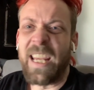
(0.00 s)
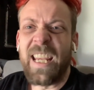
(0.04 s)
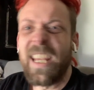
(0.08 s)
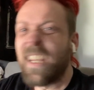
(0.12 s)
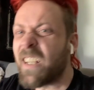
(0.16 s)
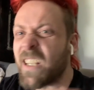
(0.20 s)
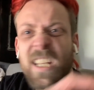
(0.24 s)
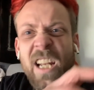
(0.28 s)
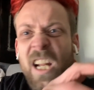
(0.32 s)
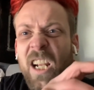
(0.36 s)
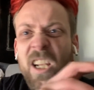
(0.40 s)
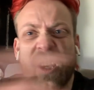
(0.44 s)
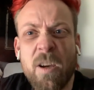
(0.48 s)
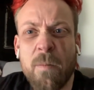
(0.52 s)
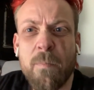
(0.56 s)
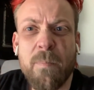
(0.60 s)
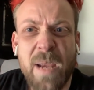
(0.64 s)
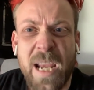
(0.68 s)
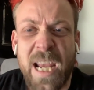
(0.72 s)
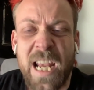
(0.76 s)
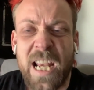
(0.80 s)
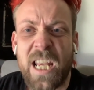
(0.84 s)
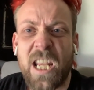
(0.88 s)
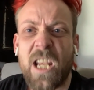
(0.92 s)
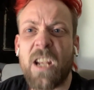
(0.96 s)
He isn't a
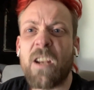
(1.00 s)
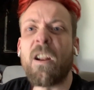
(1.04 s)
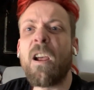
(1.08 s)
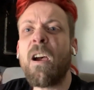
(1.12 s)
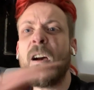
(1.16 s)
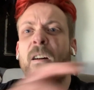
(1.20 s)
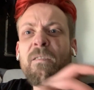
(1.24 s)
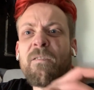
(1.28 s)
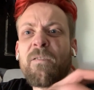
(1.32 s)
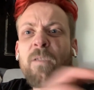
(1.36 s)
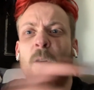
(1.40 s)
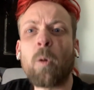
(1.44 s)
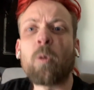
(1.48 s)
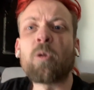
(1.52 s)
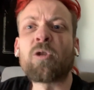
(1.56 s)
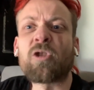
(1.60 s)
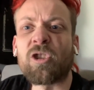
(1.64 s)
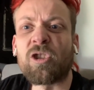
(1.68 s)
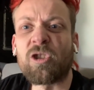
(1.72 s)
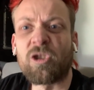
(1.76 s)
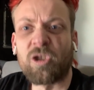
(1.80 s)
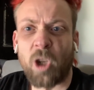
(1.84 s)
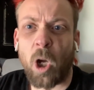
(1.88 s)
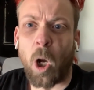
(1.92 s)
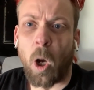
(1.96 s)
comedian, full
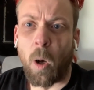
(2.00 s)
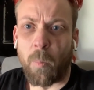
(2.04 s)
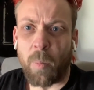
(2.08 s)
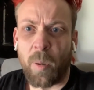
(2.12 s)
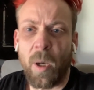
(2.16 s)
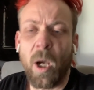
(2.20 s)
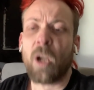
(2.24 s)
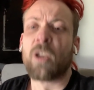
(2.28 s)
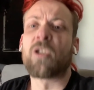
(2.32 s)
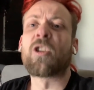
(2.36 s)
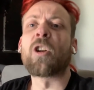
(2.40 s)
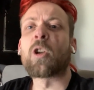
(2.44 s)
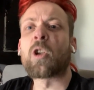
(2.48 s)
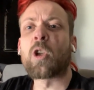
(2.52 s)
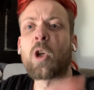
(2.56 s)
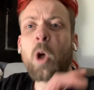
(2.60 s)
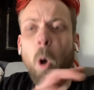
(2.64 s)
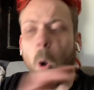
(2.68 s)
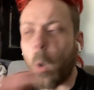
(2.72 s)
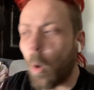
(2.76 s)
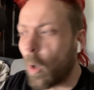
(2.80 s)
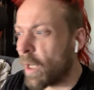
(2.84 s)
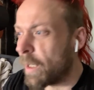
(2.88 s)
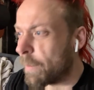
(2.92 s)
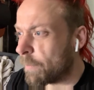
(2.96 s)
stop. To
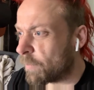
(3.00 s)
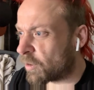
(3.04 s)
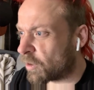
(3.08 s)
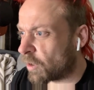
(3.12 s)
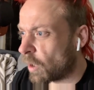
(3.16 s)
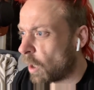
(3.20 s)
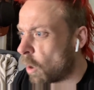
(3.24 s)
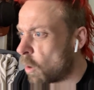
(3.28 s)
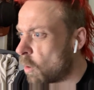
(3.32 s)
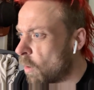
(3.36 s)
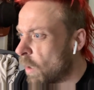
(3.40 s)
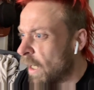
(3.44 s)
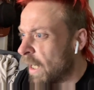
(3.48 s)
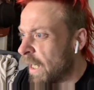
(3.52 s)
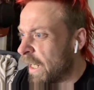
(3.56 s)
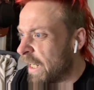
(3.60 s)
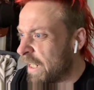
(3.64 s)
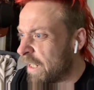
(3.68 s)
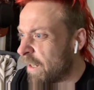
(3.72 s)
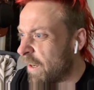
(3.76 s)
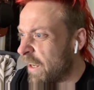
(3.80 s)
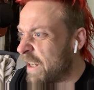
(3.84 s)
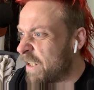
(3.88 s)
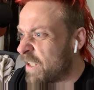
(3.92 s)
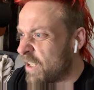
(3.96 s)
call him so, you
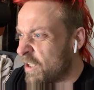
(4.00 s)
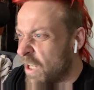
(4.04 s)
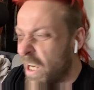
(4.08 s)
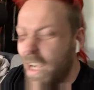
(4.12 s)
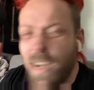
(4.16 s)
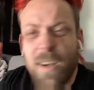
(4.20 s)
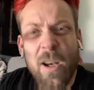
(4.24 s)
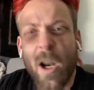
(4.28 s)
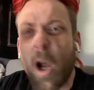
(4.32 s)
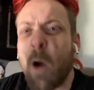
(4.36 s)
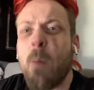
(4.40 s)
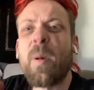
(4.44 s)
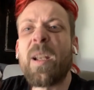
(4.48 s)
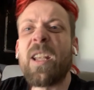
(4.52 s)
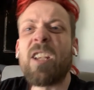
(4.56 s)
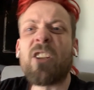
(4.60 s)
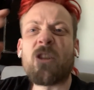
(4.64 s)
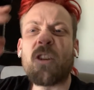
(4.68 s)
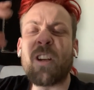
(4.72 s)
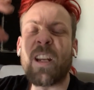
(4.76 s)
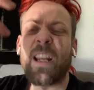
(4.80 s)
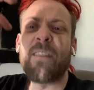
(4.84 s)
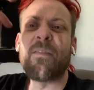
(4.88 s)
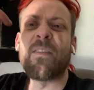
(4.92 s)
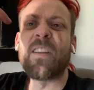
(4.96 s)
know, nobody
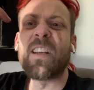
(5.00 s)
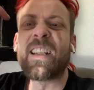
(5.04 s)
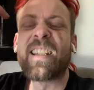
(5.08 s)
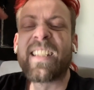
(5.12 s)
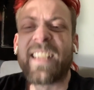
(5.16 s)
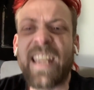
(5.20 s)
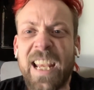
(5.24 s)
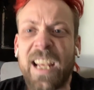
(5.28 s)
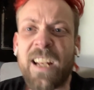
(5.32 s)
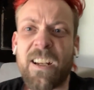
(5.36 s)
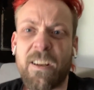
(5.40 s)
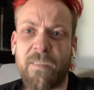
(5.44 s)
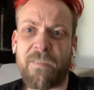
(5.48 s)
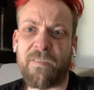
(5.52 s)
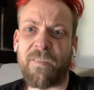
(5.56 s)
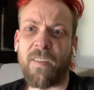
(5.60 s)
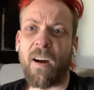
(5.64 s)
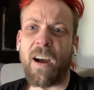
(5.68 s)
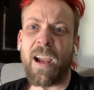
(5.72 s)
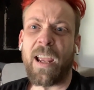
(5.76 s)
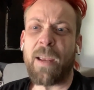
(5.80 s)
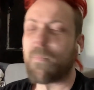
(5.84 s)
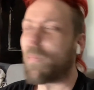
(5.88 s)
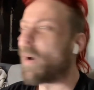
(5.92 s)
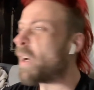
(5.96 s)
should even
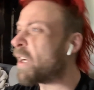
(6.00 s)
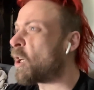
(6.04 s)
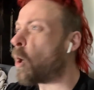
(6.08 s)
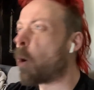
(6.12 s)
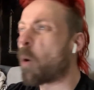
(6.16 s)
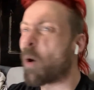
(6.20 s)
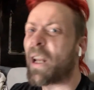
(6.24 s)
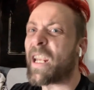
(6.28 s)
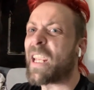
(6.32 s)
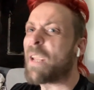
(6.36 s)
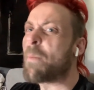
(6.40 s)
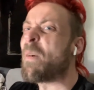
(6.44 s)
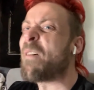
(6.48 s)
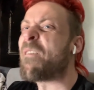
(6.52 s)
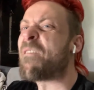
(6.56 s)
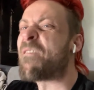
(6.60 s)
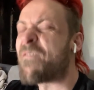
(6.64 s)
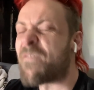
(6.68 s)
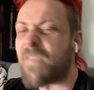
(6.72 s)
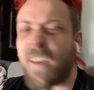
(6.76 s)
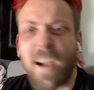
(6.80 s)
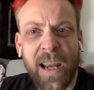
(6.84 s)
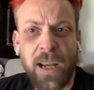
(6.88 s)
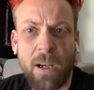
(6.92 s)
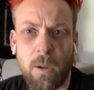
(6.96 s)
dignify it by calling him a
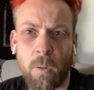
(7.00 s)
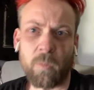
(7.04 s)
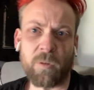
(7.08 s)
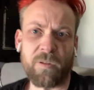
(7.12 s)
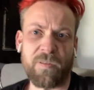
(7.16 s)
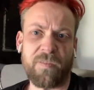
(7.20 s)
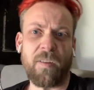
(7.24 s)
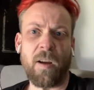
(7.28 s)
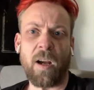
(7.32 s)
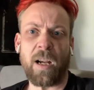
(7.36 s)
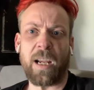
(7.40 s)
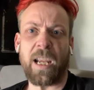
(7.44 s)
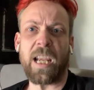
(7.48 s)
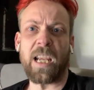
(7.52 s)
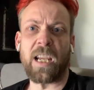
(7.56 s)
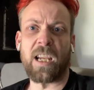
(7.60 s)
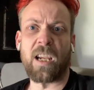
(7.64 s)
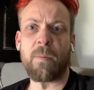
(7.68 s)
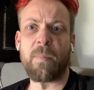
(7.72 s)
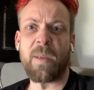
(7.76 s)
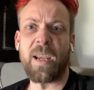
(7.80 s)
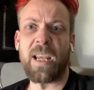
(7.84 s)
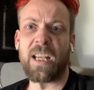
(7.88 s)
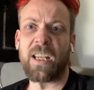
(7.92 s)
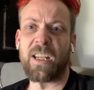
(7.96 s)
failed fucking
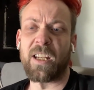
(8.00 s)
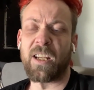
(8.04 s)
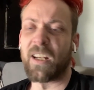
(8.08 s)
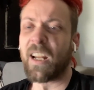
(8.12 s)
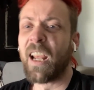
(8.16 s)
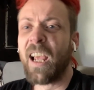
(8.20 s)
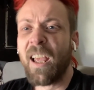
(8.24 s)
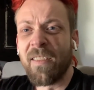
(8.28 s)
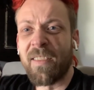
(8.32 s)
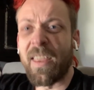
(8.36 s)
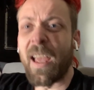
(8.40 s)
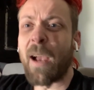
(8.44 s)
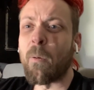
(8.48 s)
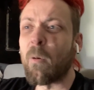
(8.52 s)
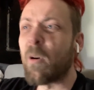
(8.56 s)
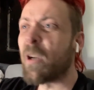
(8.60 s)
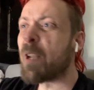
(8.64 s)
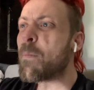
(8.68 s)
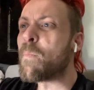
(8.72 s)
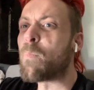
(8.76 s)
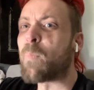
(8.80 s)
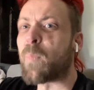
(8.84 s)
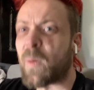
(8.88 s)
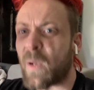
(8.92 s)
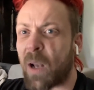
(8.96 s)
comedian. That would
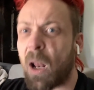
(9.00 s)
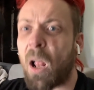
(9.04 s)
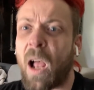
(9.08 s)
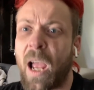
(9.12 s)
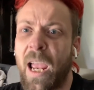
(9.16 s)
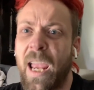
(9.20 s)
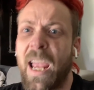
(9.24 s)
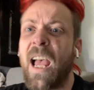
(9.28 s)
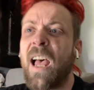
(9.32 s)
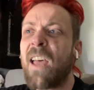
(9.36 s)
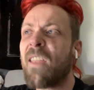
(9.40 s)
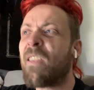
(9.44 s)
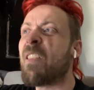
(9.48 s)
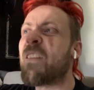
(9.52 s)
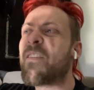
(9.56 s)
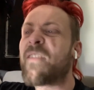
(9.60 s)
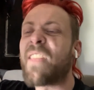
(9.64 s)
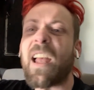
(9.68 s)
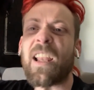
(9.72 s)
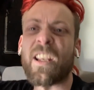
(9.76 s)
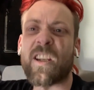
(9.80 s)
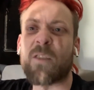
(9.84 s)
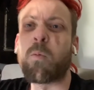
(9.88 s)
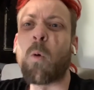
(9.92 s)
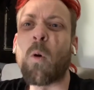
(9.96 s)
imply that
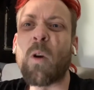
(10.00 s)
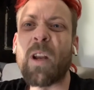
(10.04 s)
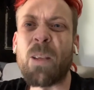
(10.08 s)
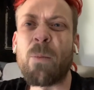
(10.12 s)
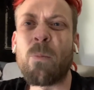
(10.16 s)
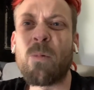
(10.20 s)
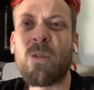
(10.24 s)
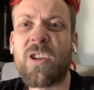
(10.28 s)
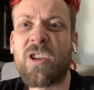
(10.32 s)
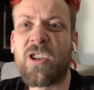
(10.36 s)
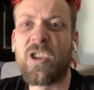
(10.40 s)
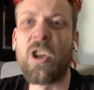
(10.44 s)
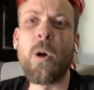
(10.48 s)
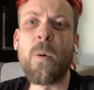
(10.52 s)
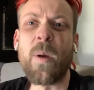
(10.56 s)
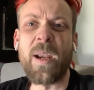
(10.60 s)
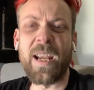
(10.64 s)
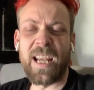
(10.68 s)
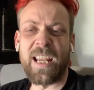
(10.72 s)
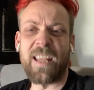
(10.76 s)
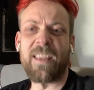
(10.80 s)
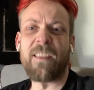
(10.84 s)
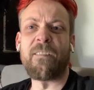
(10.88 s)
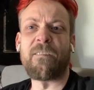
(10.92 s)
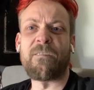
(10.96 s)
that's what he was doing
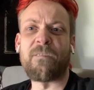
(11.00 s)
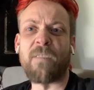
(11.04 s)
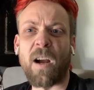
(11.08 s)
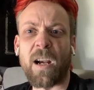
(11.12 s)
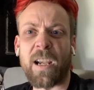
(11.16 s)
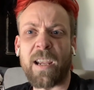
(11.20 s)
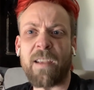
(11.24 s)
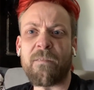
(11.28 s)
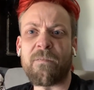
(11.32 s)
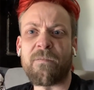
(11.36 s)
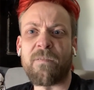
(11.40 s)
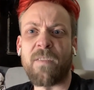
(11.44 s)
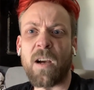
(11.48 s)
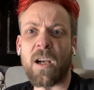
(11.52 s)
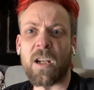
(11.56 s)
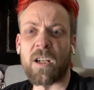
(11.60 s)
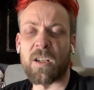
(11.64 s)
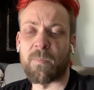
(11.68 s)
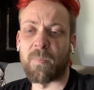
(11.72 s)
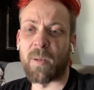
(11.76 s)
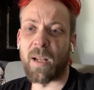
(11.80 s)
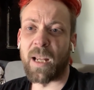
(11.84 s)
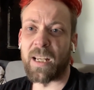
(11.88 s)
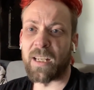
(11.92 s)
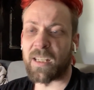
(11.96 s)
in the fucking first
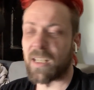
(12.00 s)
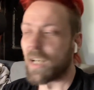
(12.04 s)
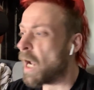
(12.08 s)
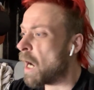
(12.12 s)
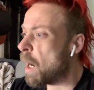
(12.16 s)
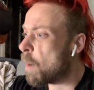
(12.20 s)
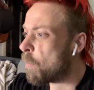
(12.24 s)
place.